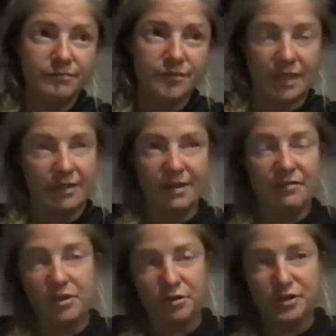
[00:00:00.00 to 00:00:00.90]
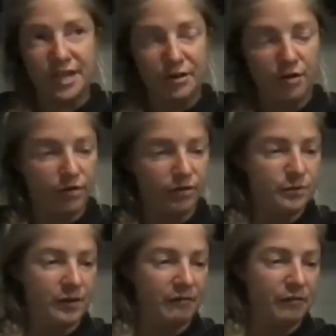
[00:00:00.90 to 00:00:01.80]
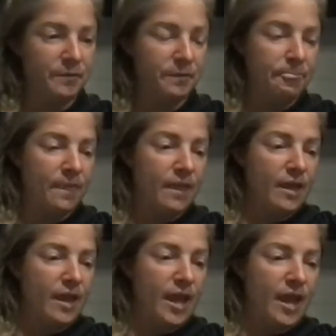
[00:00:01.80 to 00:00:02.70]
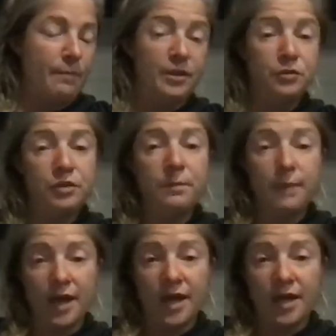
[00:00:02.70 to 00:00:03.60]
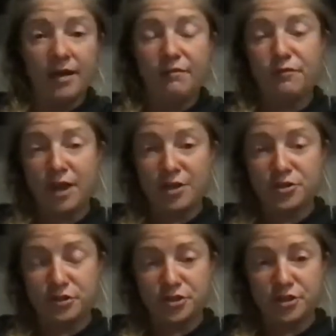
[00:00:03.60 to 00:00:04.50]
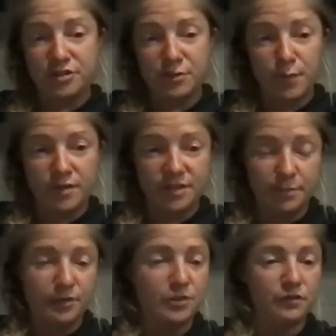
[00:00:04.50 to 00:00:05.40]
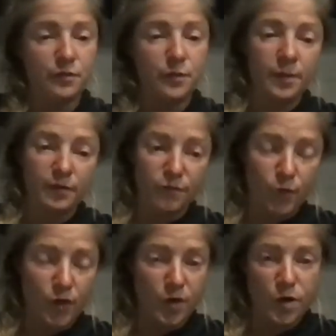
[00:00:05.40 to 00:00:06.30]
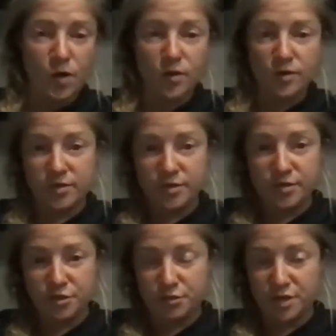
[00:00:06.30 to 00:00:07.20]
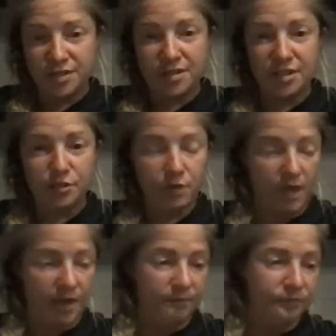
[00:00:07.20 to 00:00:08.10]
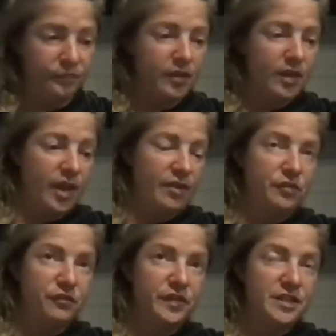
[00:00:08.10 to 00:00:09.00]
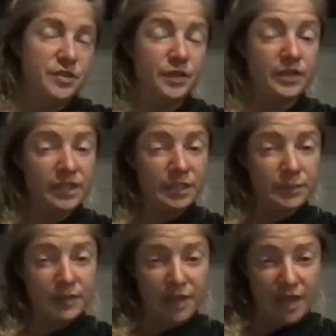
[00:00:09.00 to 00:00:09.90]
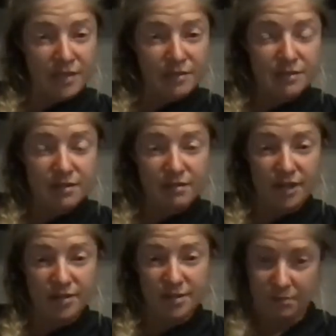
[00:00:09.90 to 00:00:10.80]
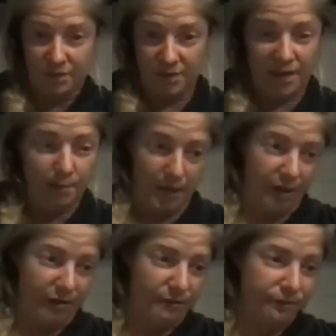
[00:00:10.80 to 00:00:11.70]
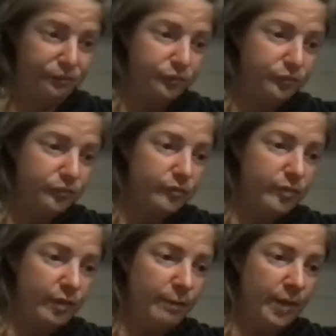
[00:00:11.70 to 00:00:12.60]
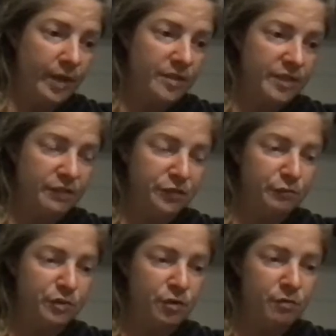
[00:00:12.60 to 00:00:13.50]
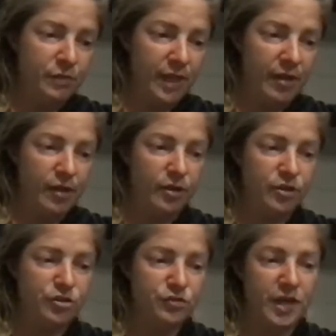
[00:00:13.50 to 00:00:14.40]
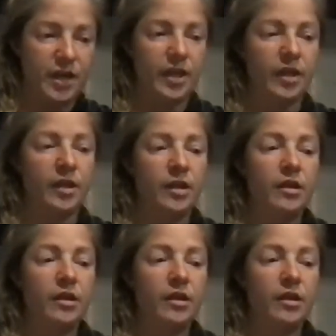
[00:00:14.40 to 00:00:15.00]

like $1,110, whatever. But you can buy fractional shares on Wealthsimple. So if you want to put $400 into Tesla, you can. And their fees are a little bit less than something like a bank. But if you don't plan on trading